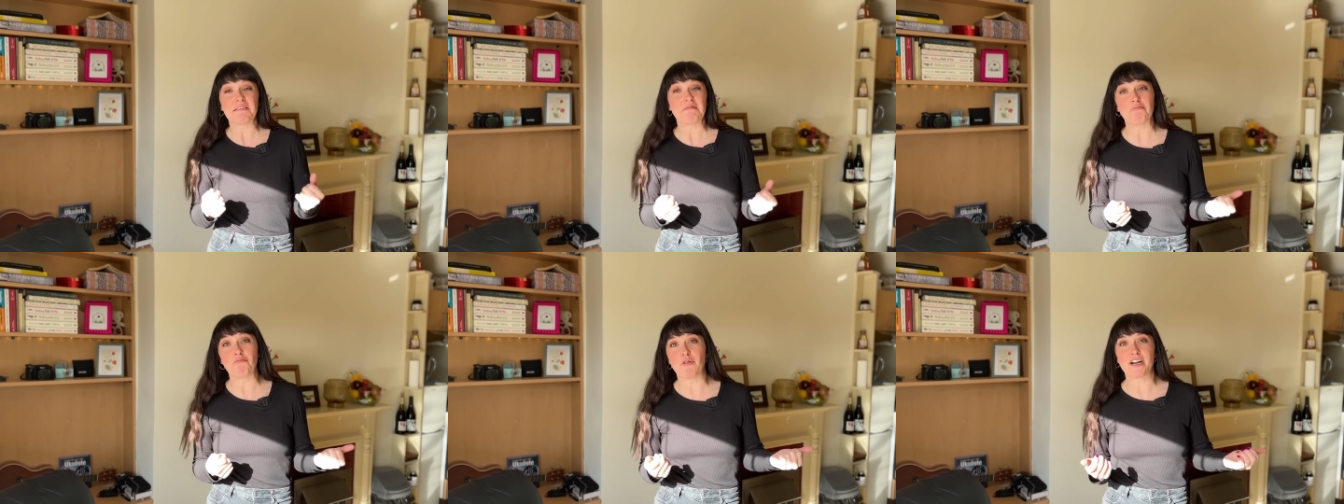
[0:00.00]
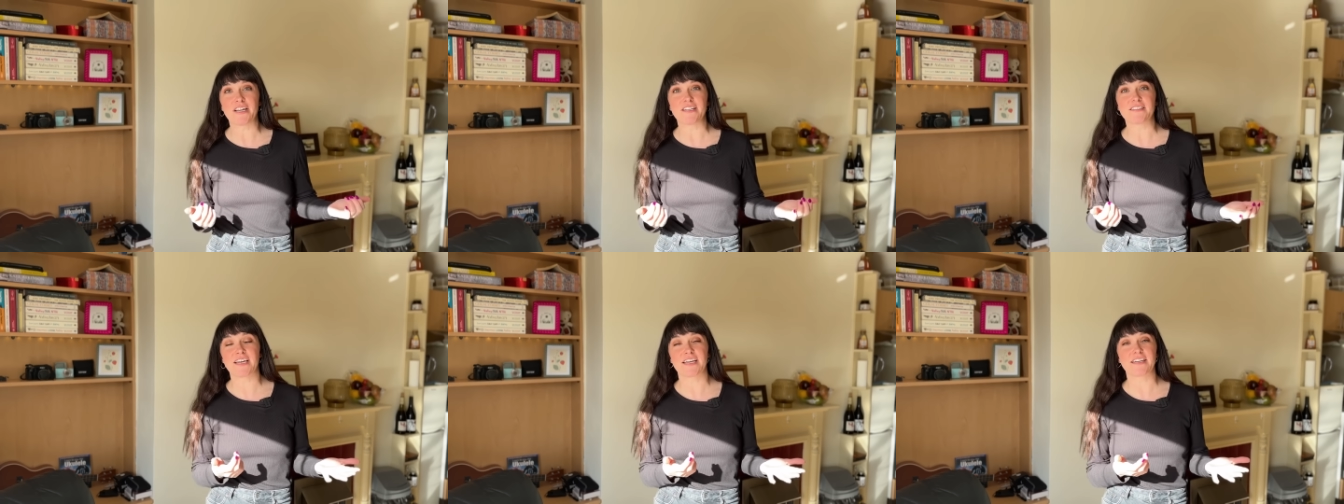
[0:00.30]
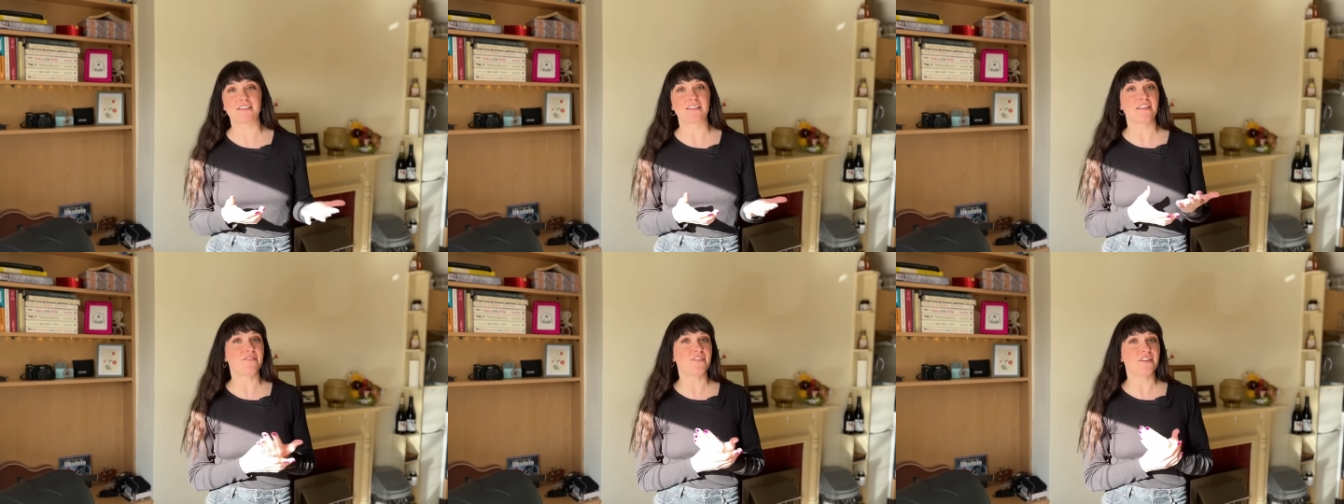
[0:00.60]
what it's
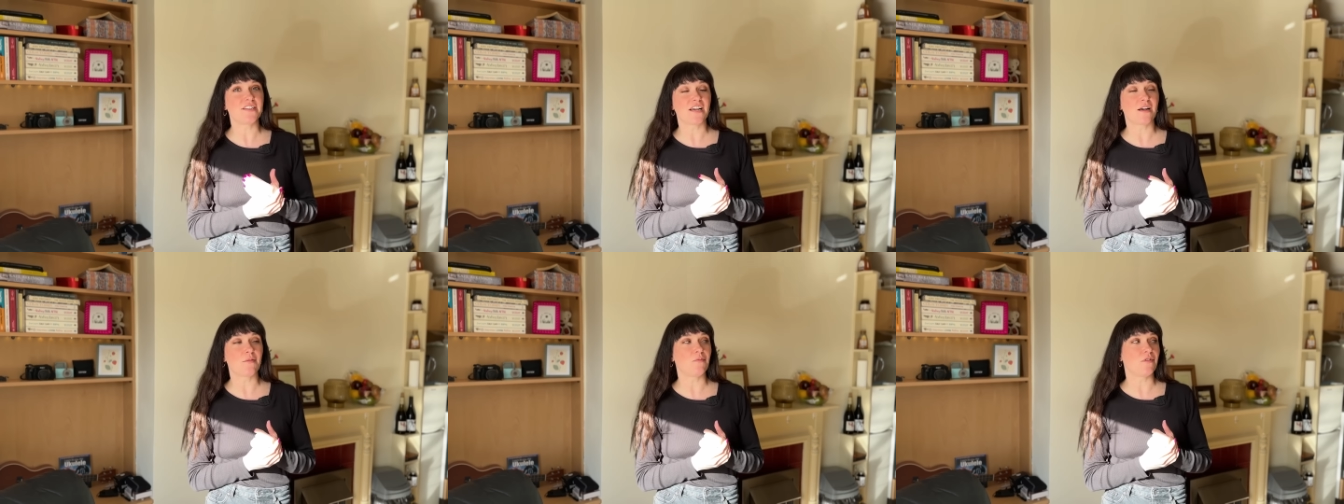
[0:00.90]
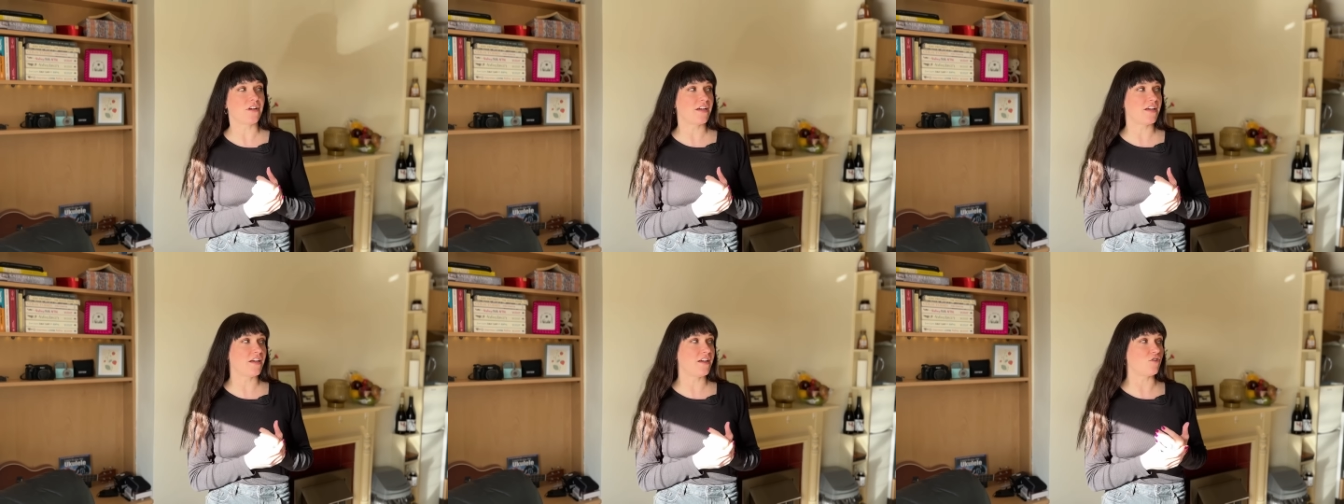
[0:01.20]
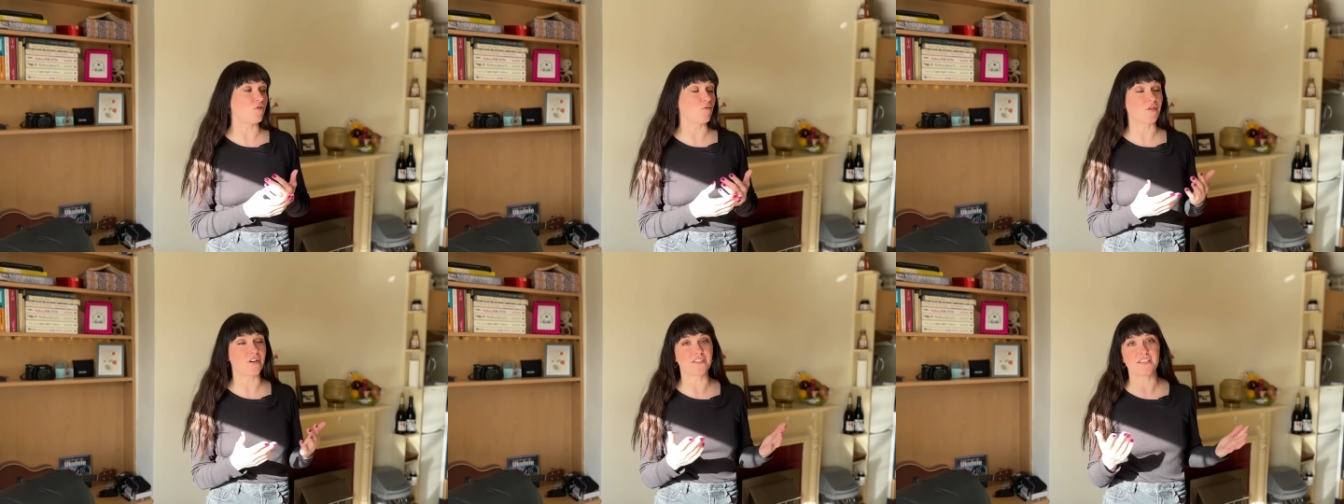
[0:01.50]
like to live in Dublin,
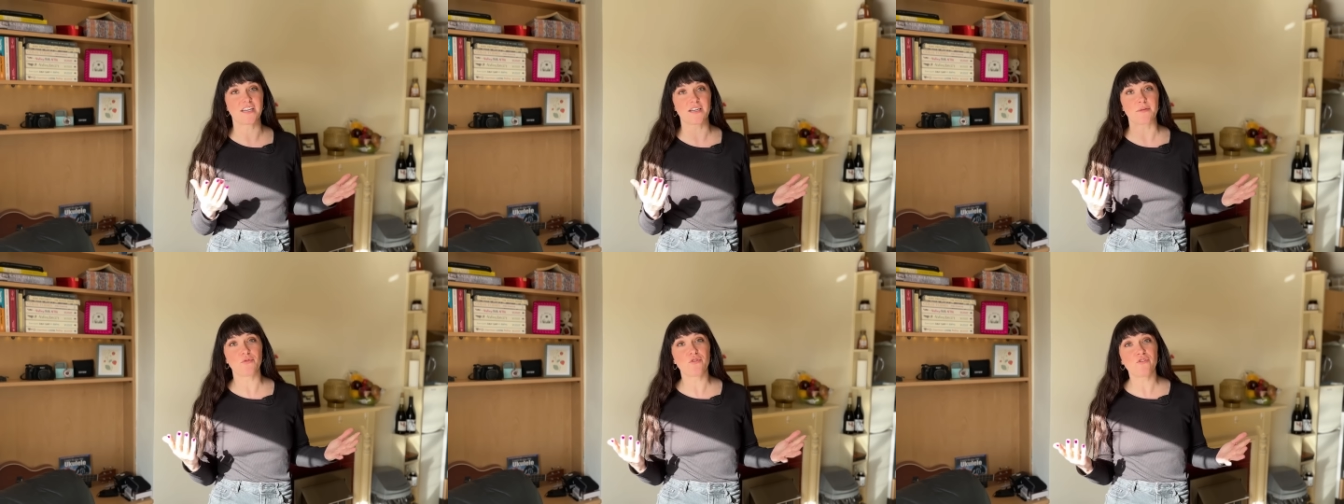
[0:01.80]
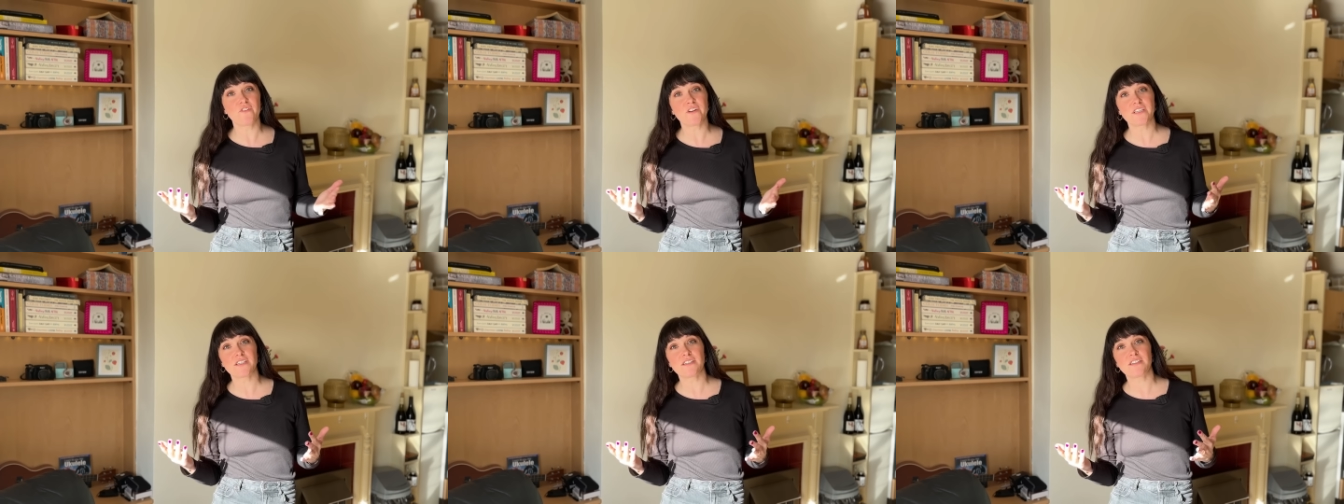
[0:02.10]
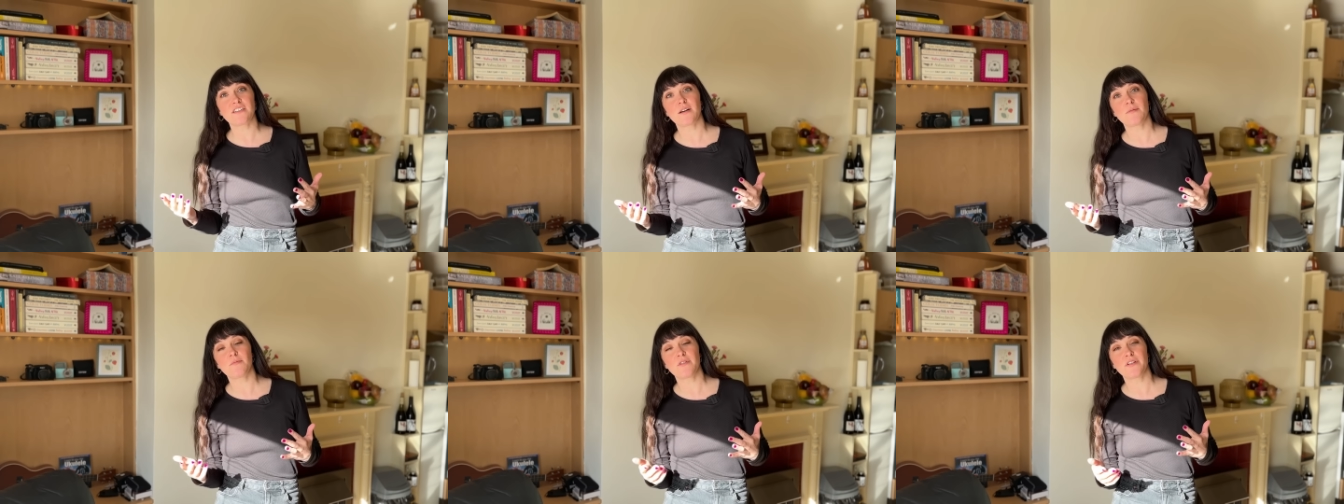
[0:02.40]
or what it's like moving to
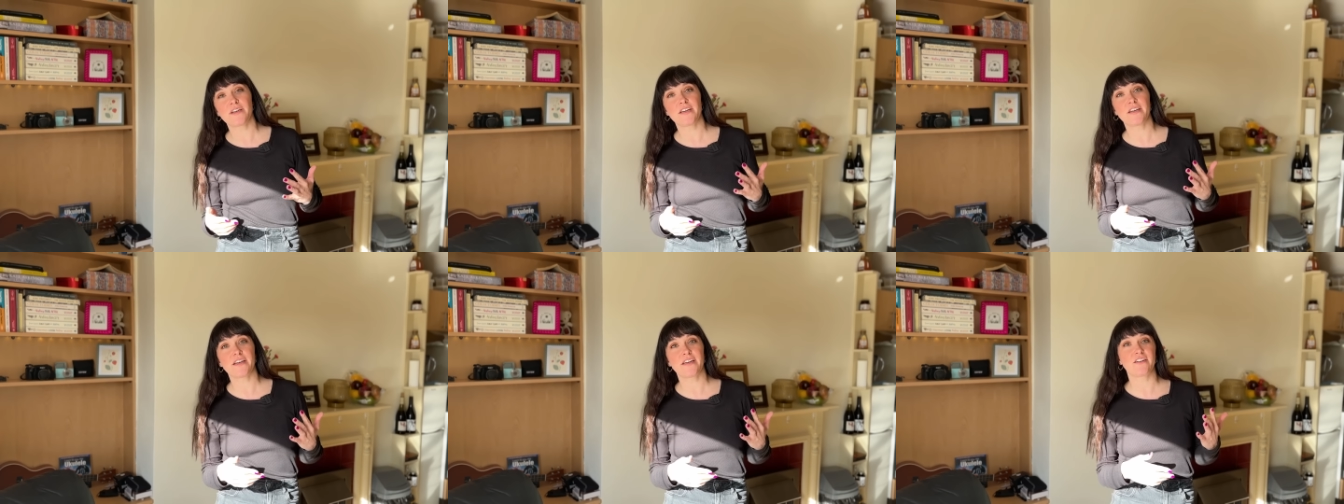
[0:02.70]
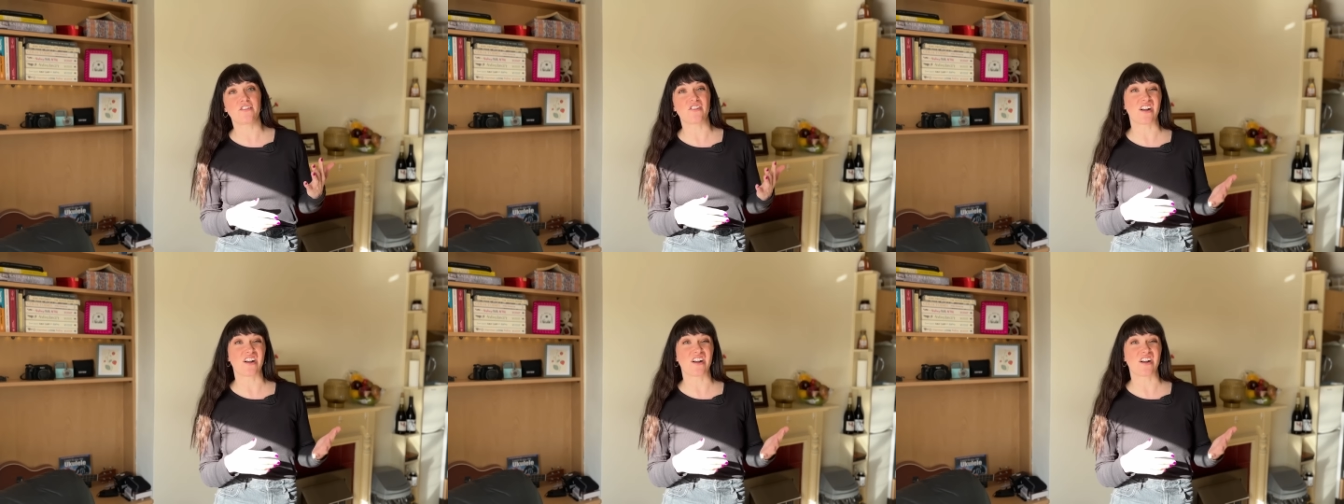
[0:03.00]
Dublin,